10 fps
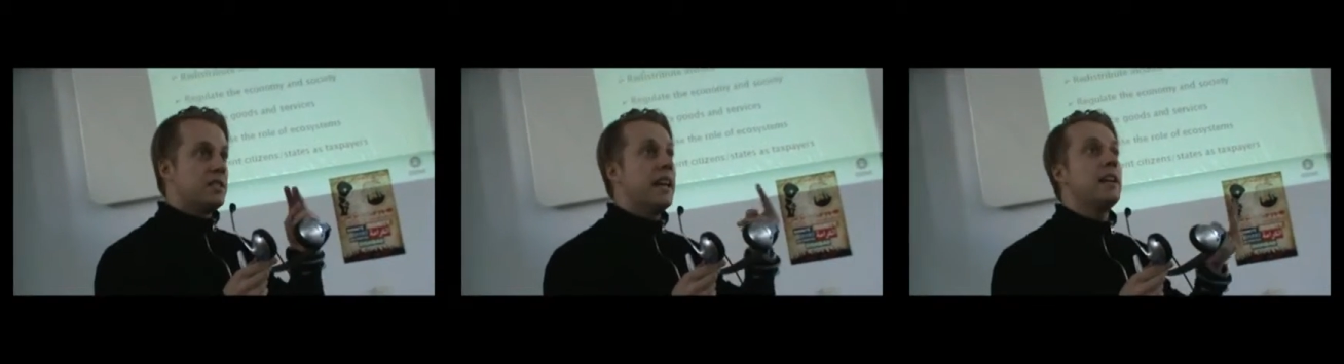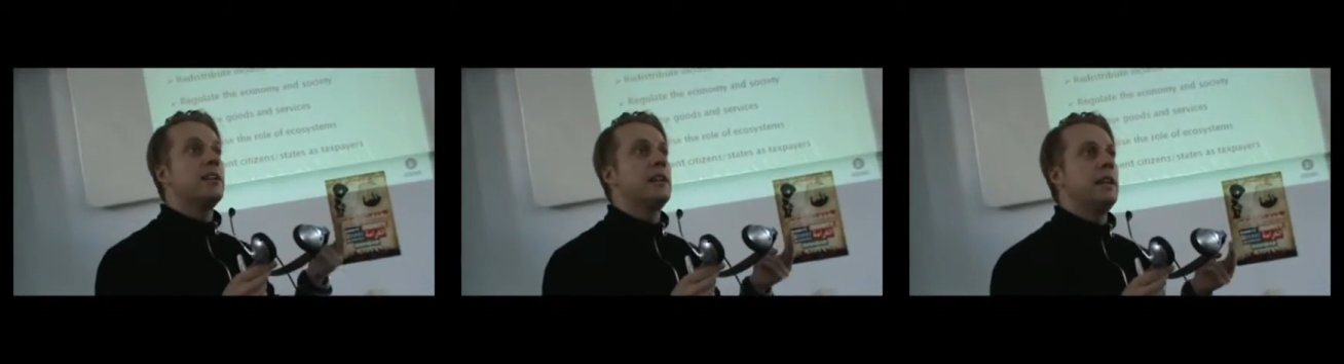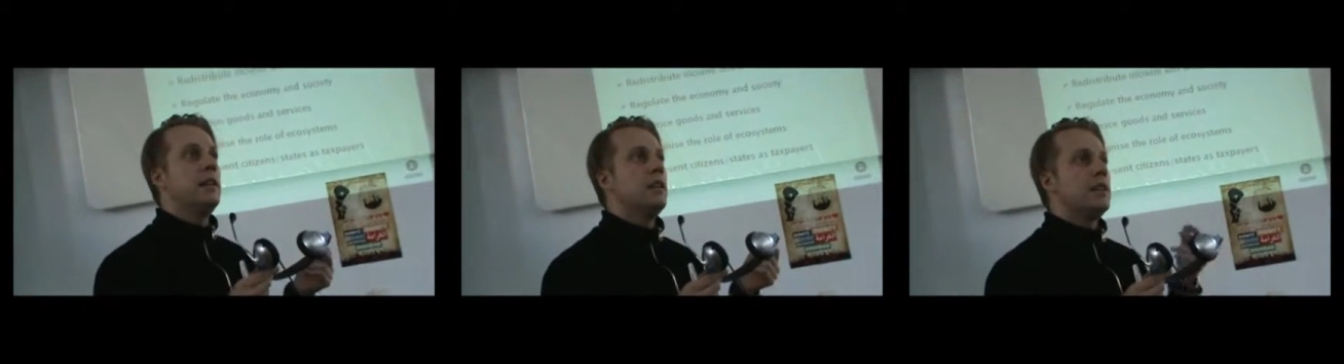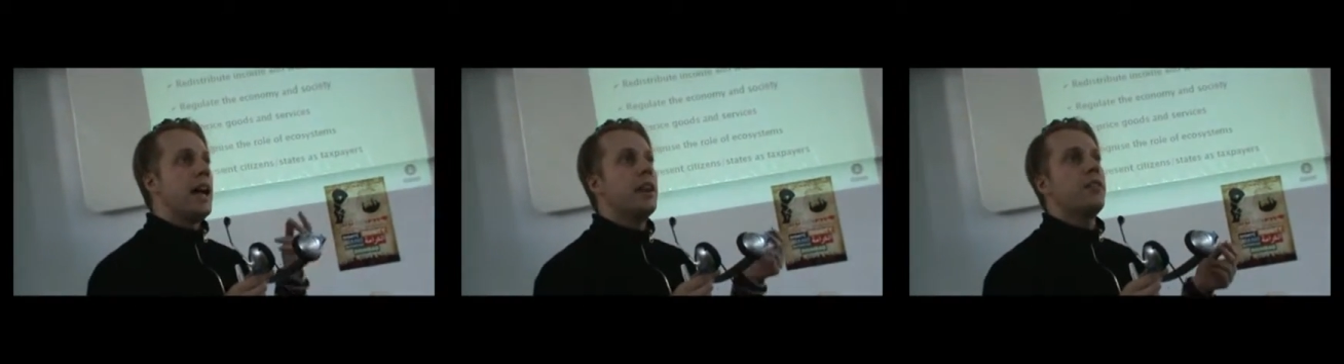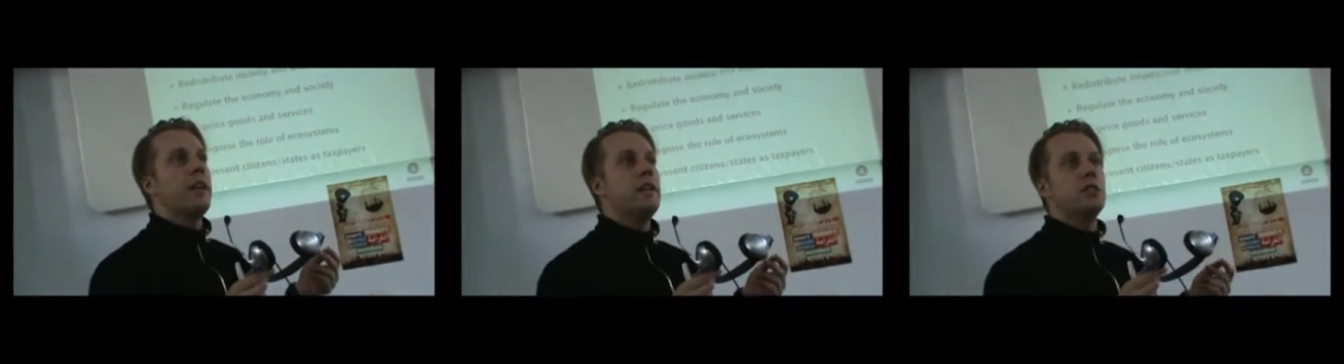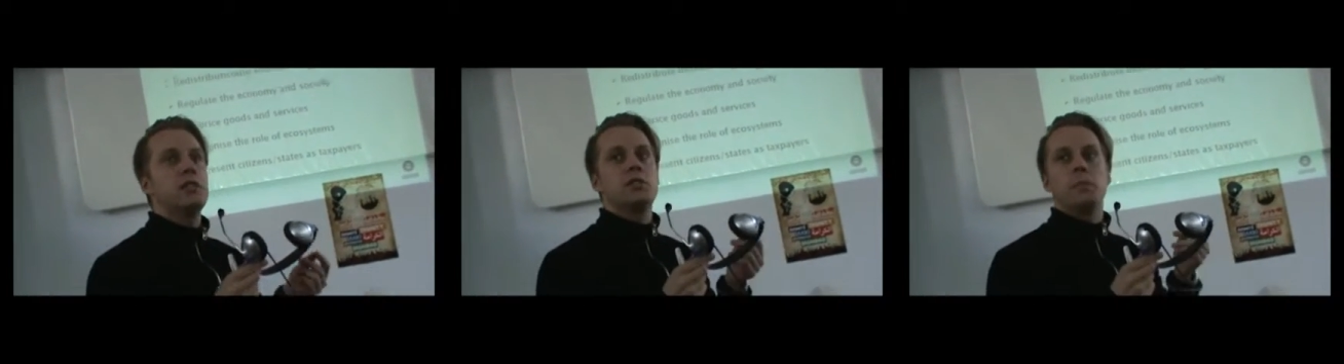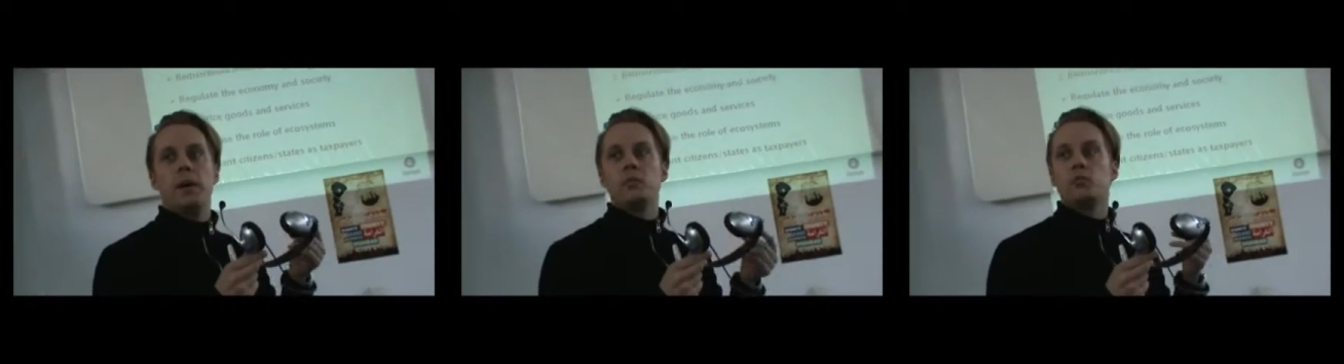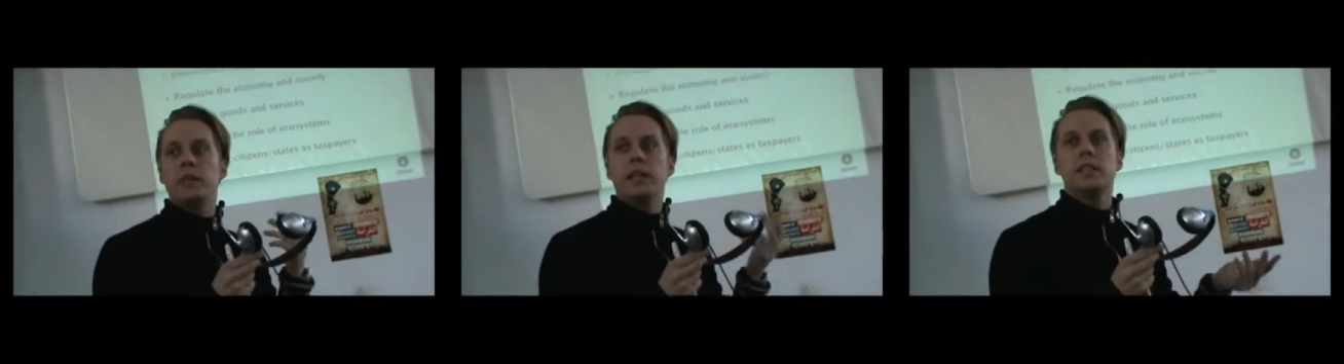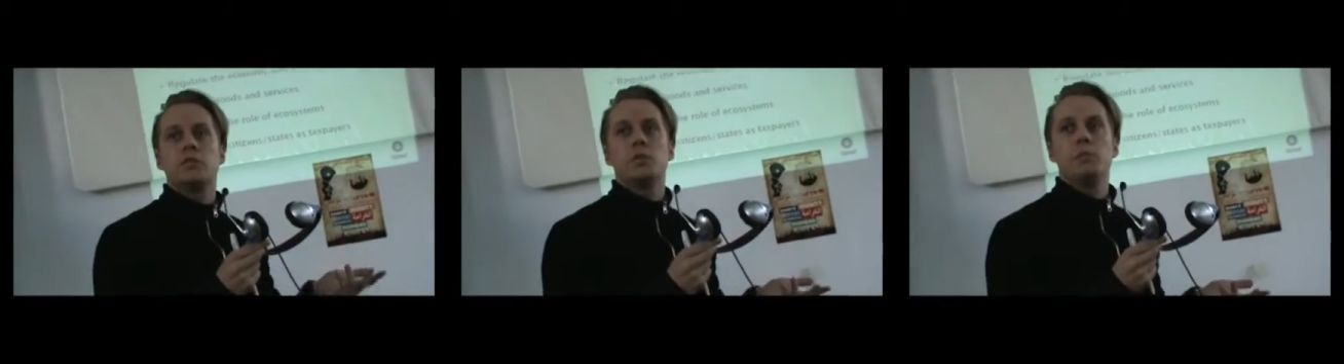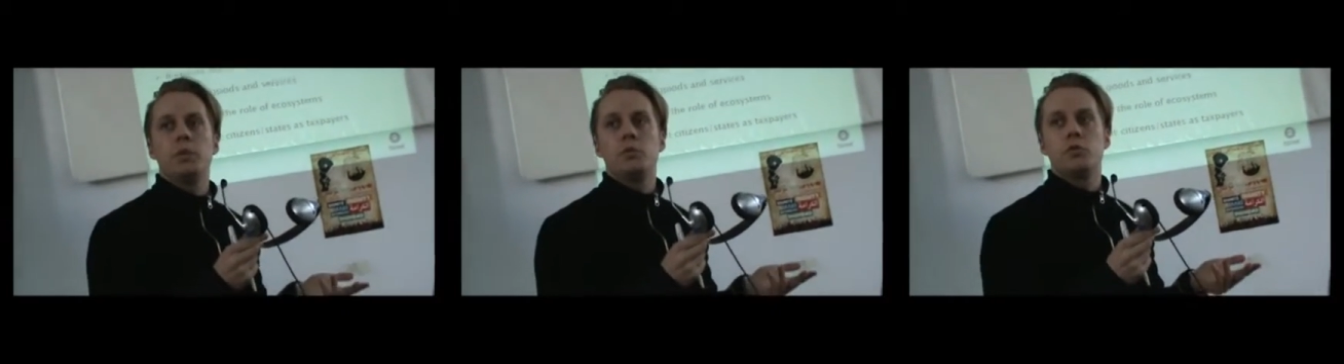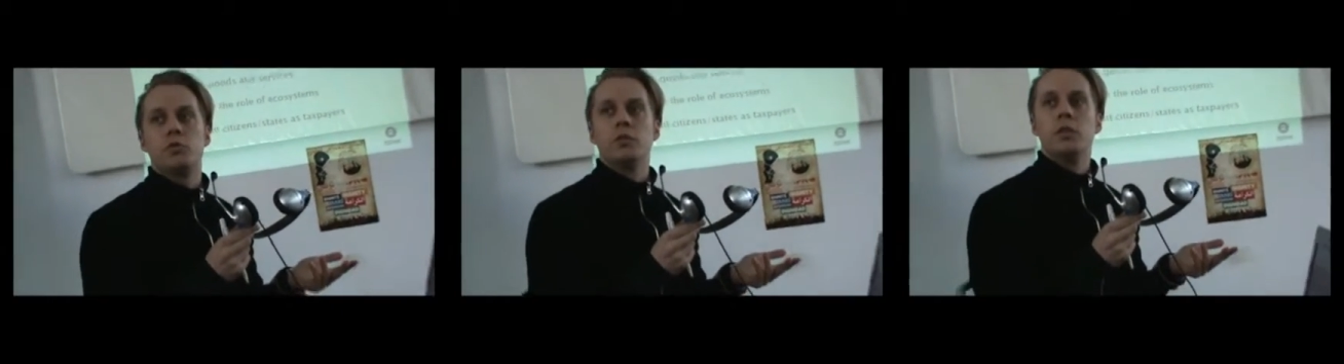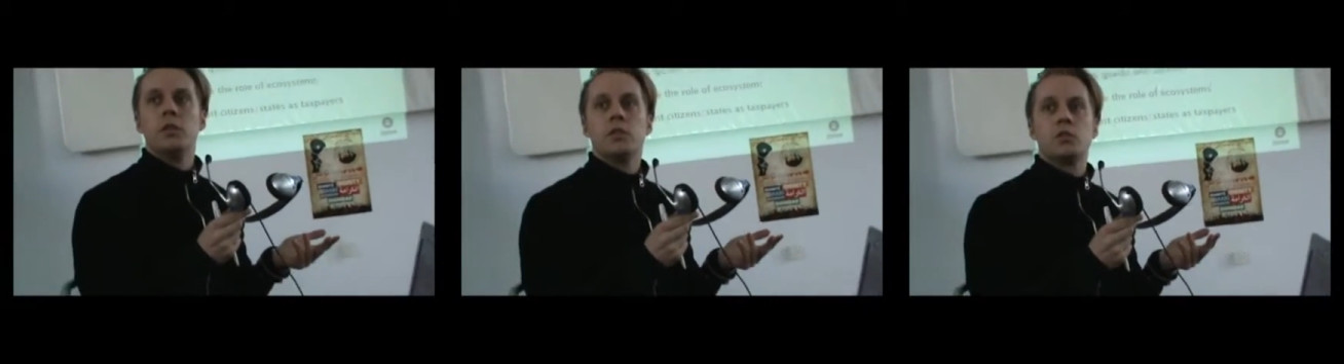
Secondly, taxation is about redistribution.